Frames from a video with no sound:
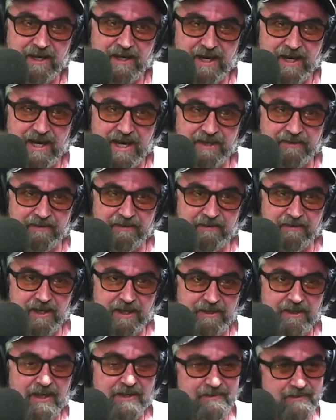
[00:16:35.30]
And I
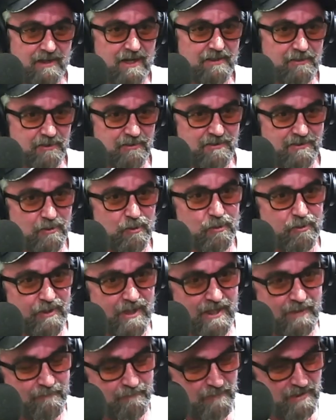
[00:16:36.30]
understood
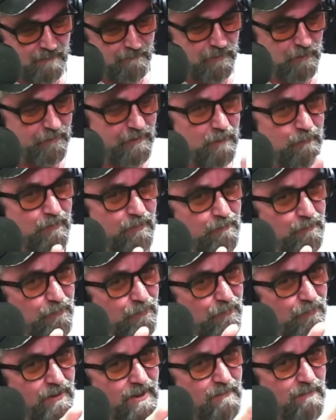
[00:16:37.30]
that they built that with
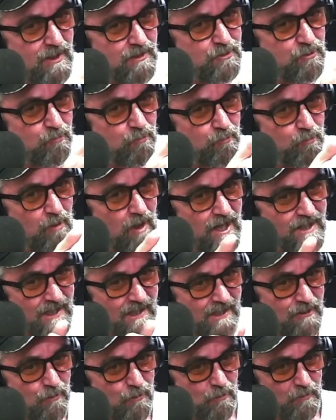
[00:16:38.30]
pretty much a right
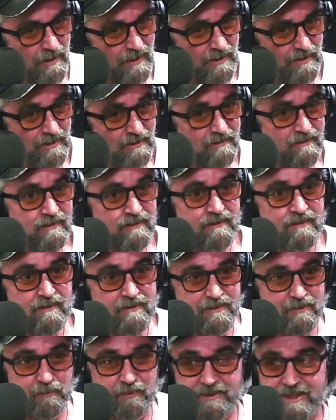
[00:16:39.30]
angle in it.
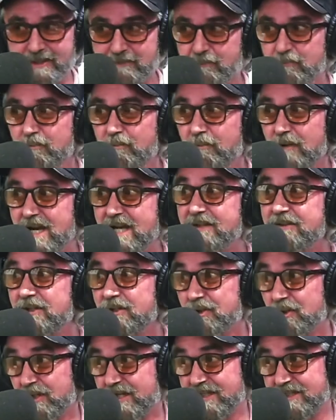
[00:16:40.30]
So when they ran the
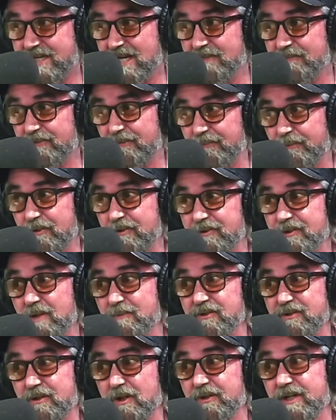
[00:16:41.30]
train down for the first time,
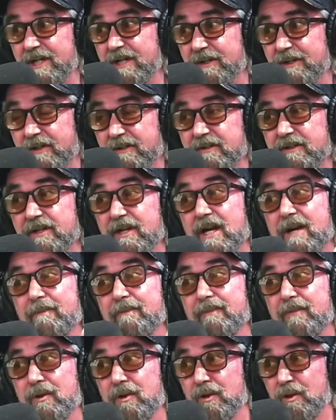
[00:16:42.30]
just got there and
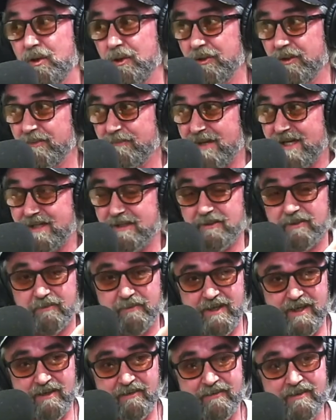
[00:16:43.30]
couldn't make it
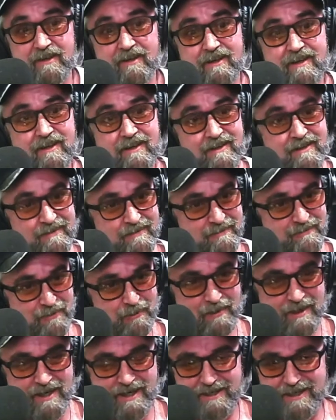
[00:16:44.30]
around. So
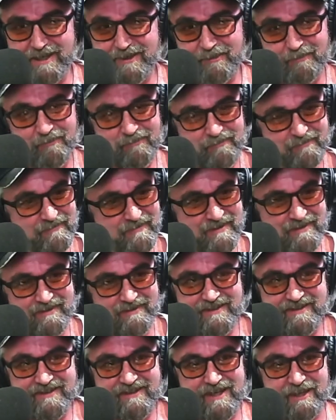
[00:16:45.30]

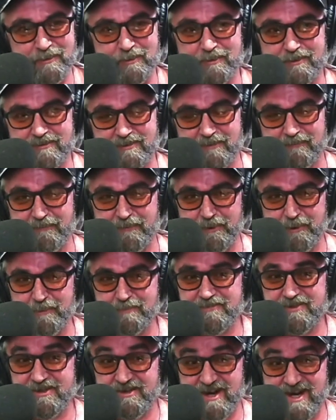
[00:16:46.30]
can you confirm,
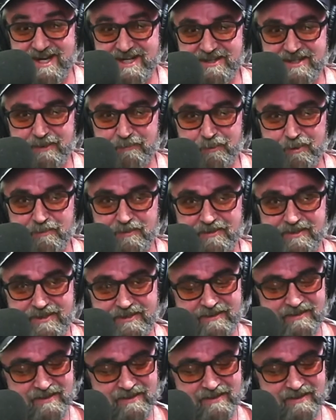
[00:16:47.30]
deny that rumor that?